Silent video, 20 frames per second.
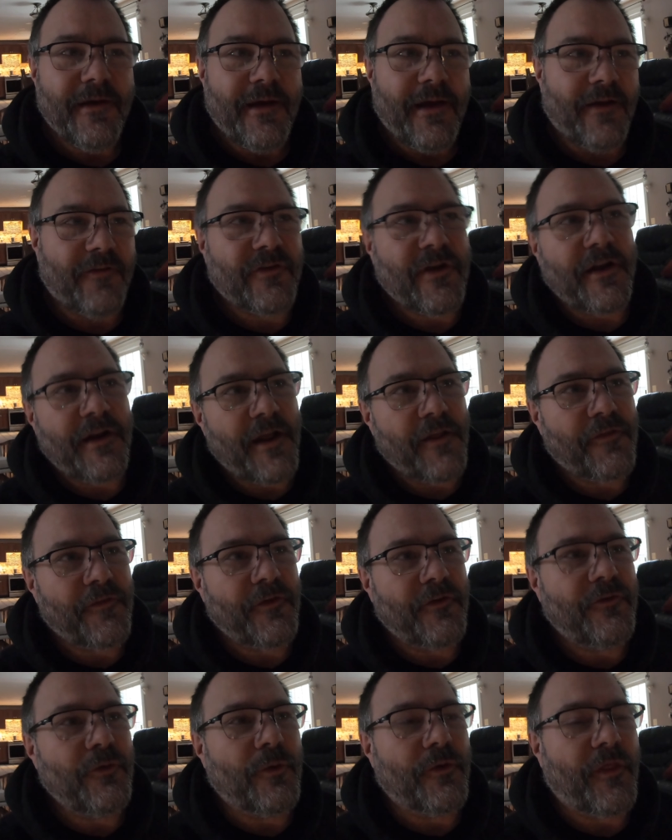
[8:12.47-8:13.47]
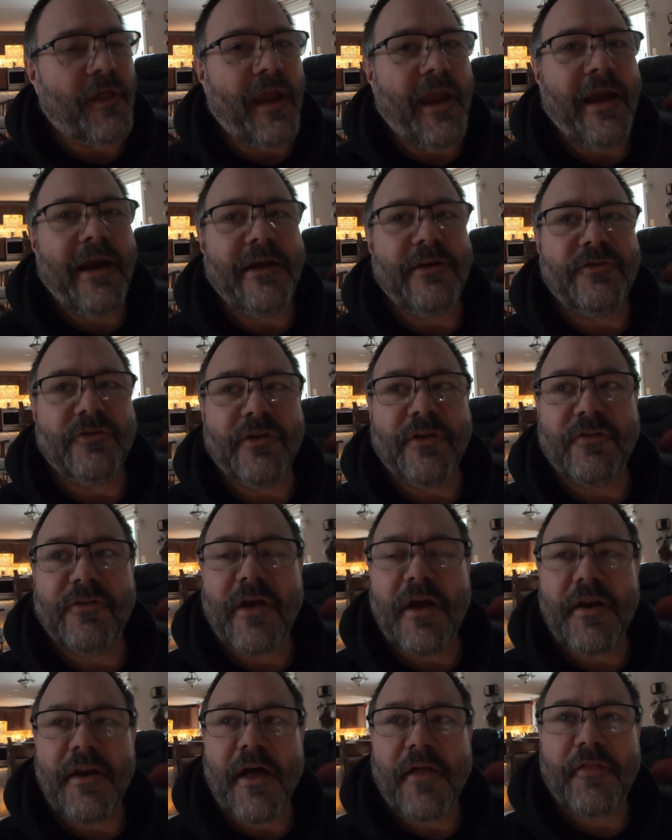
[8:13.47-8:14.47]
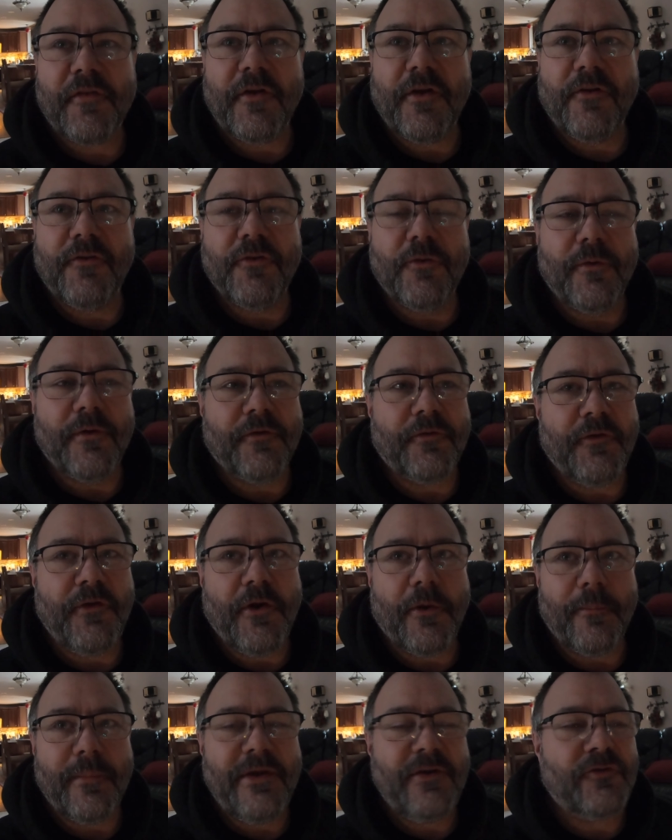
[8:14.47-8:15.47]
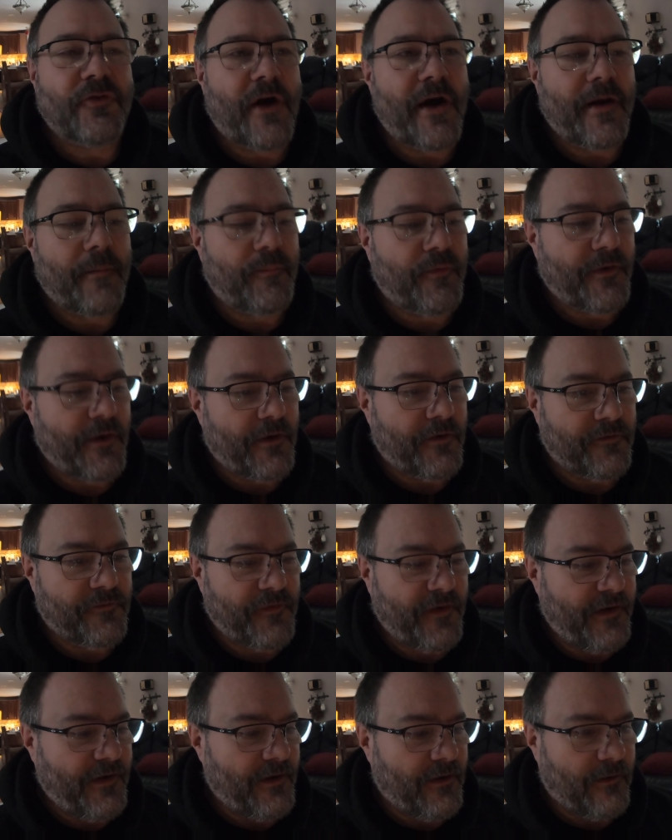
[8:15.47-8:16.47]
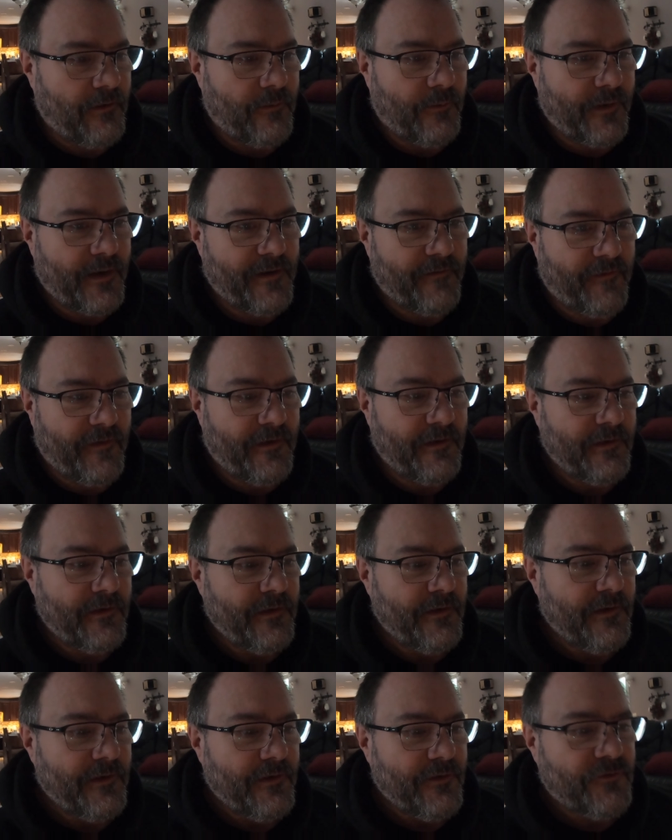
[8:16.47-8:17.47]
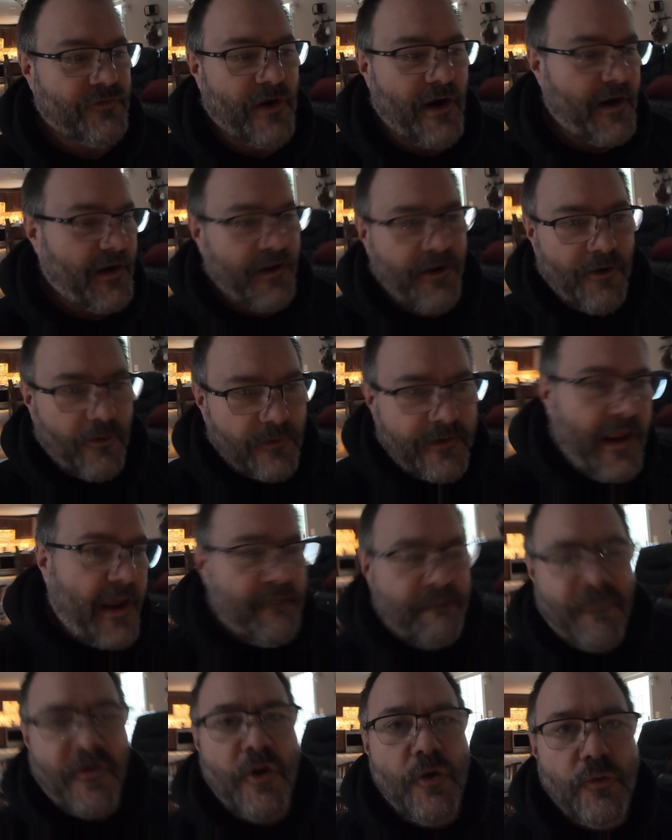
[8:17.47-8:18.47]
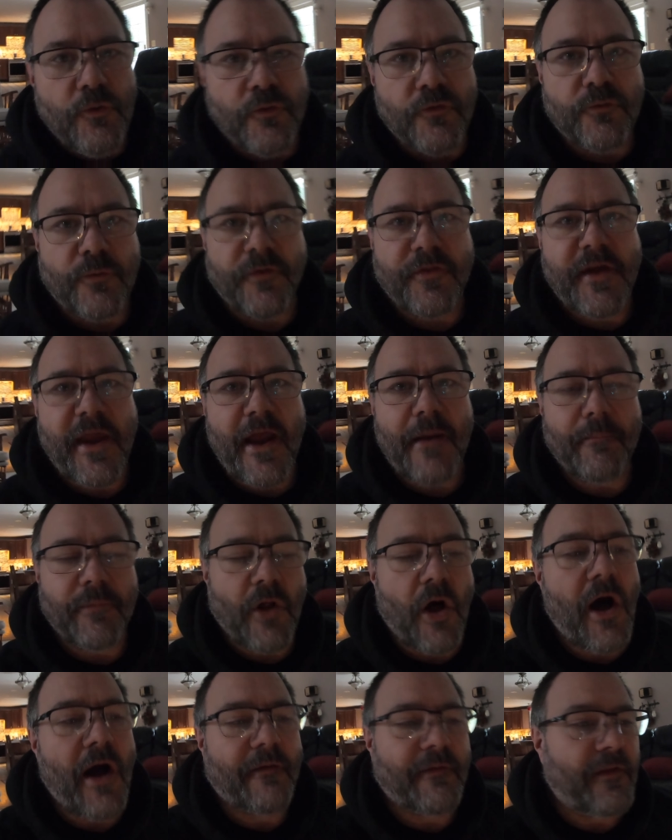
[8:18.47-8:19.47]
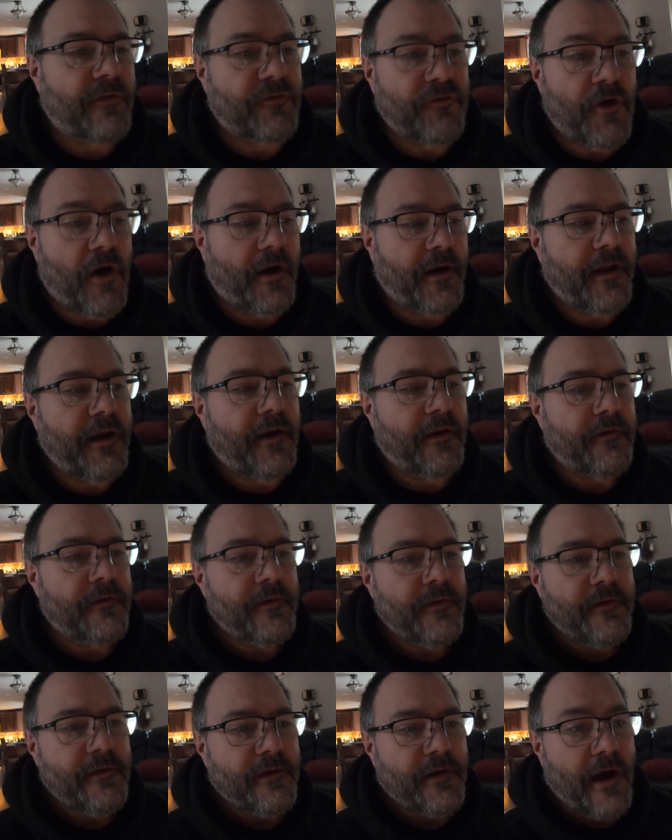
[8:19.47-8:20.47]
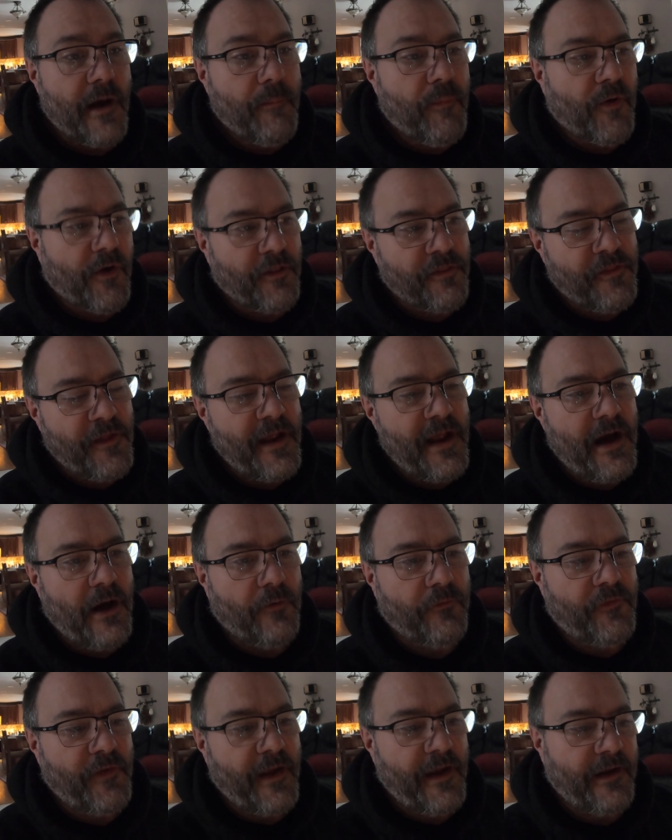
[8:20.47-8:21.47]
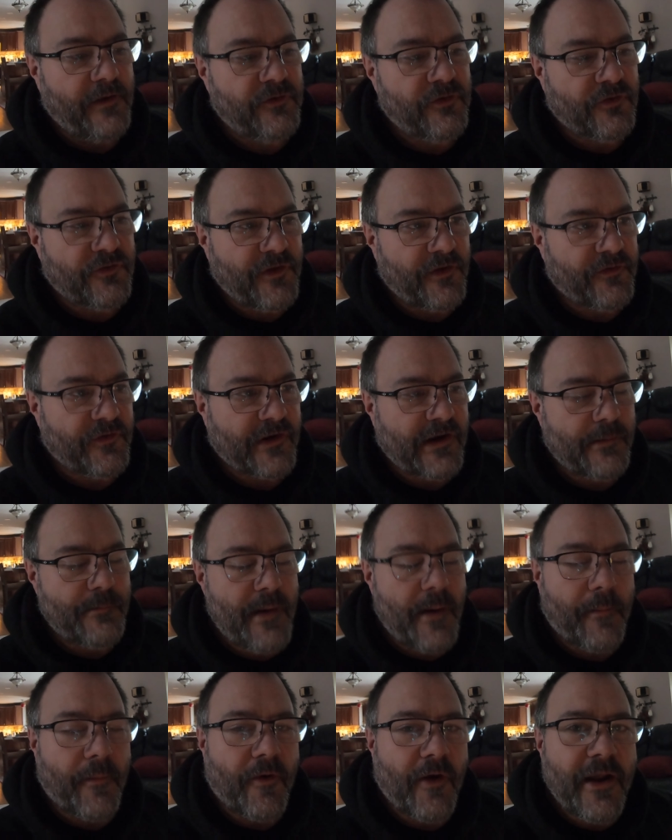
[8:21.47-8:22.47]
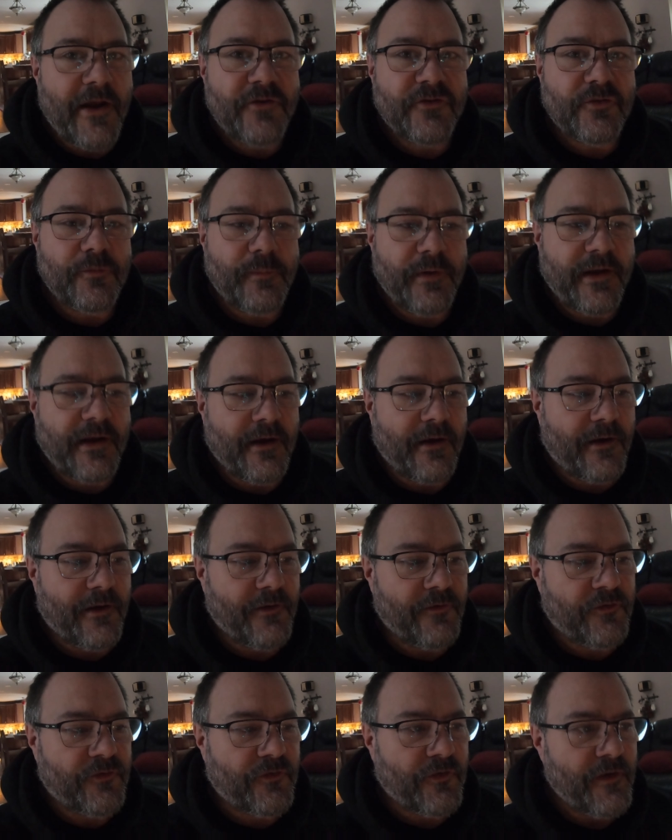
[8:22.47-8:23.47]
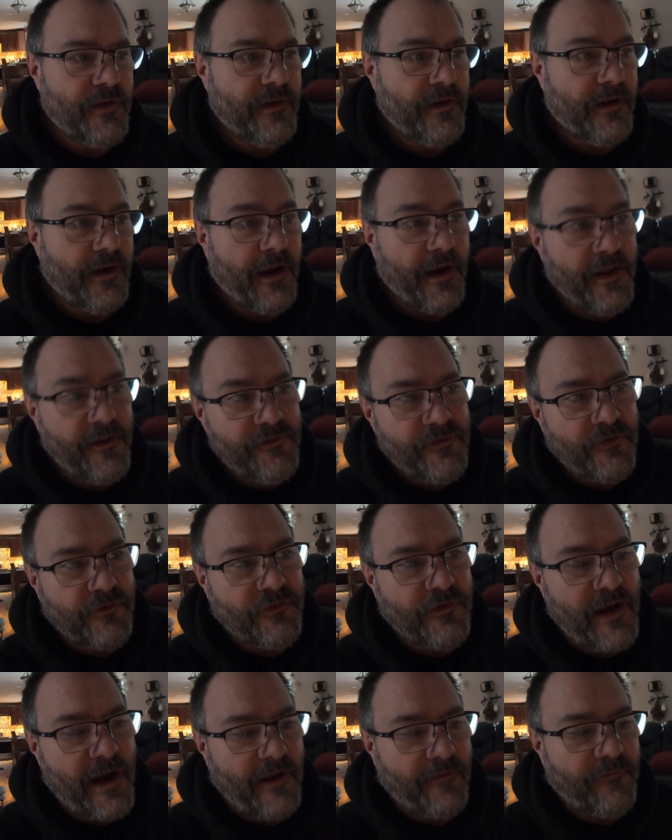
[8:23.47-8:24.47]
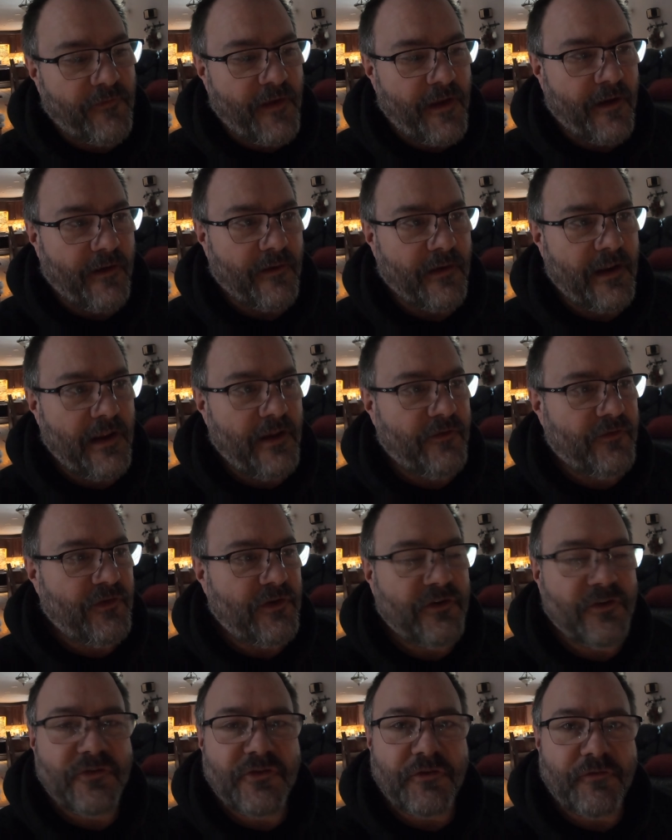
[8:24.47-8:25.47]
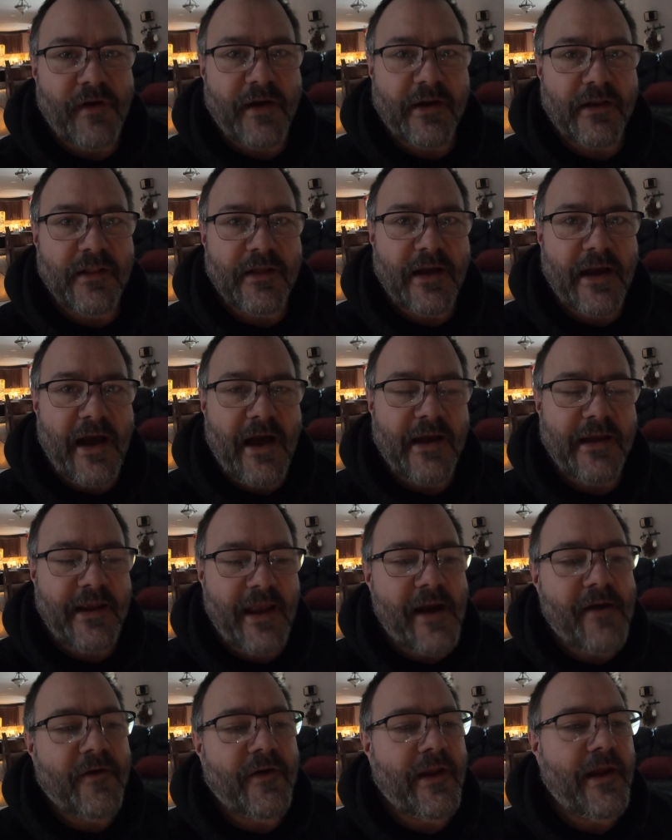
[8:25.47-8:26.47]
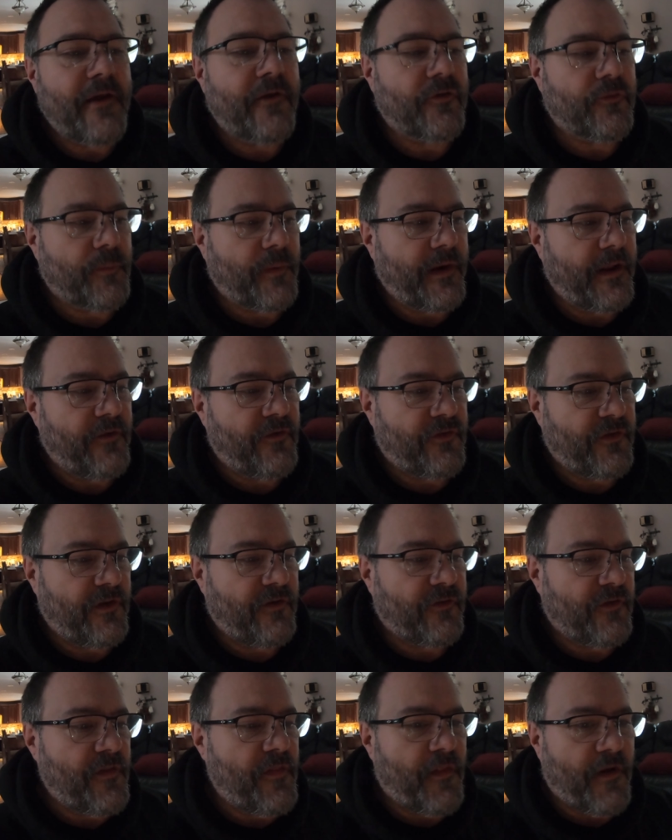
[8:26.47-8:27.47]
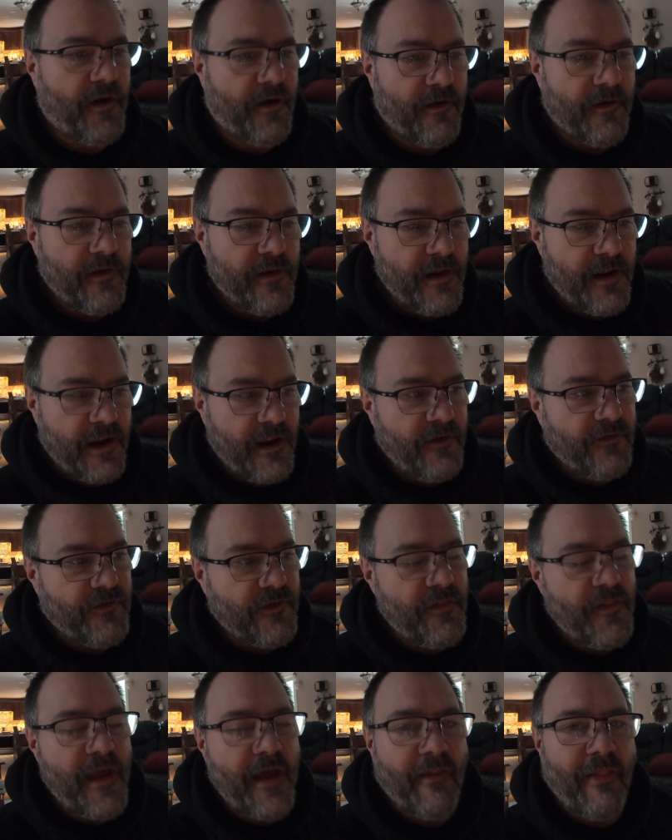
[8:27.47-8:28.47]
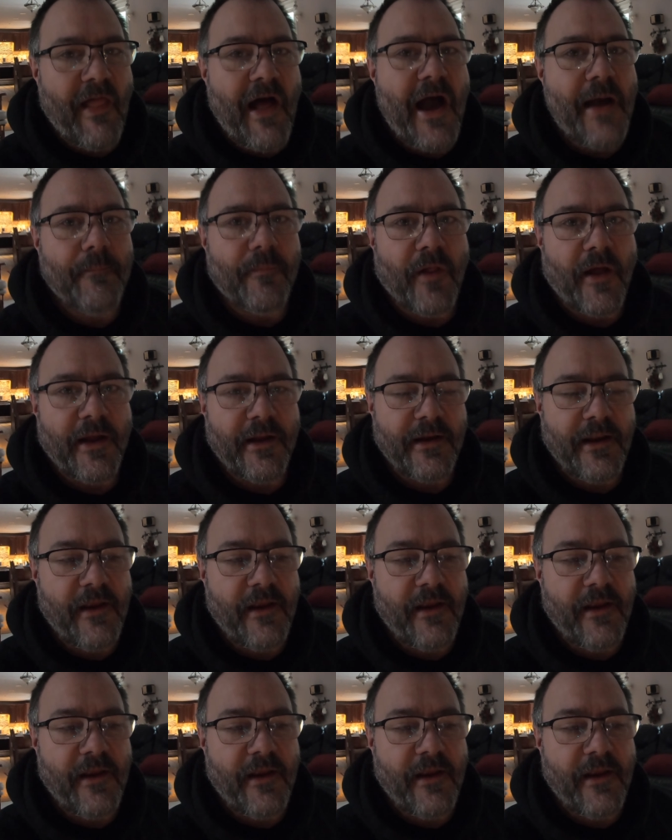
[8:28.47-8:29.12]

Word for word: It's got nothing to do with age, and it's got nothing to do with you know me trying to put out a video or whatever, trying to you know get views with Ken Block. That's not it. I put a thing out there just as a commemoration because it is a sad thing. Is he just a regular guy? Yeah, he is, but he's he's in the he's in that limelight.